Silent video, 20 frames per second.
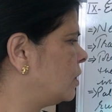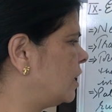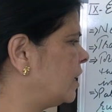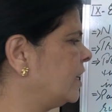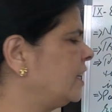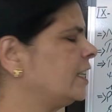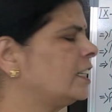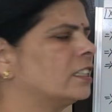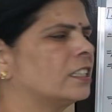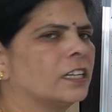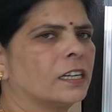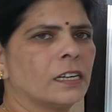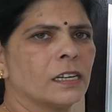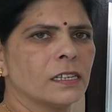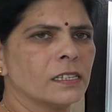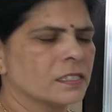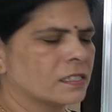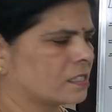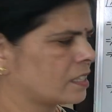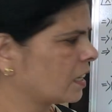treat the
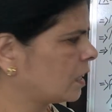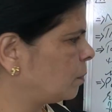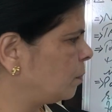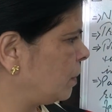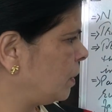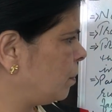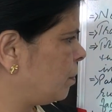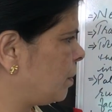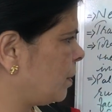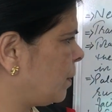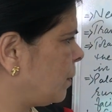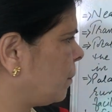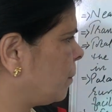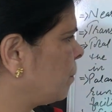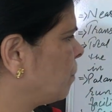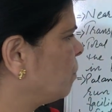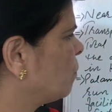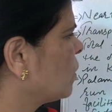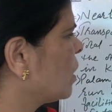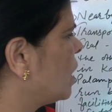sick people.
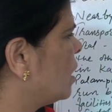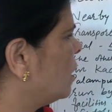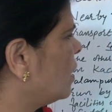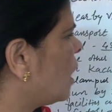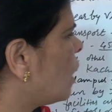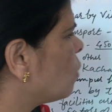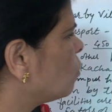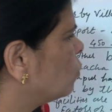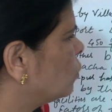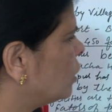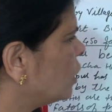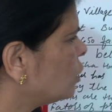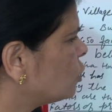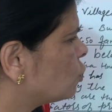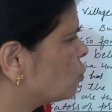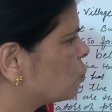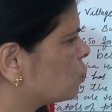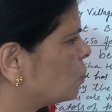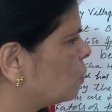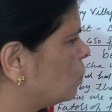Now they
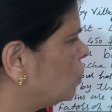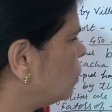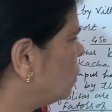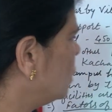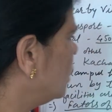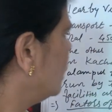show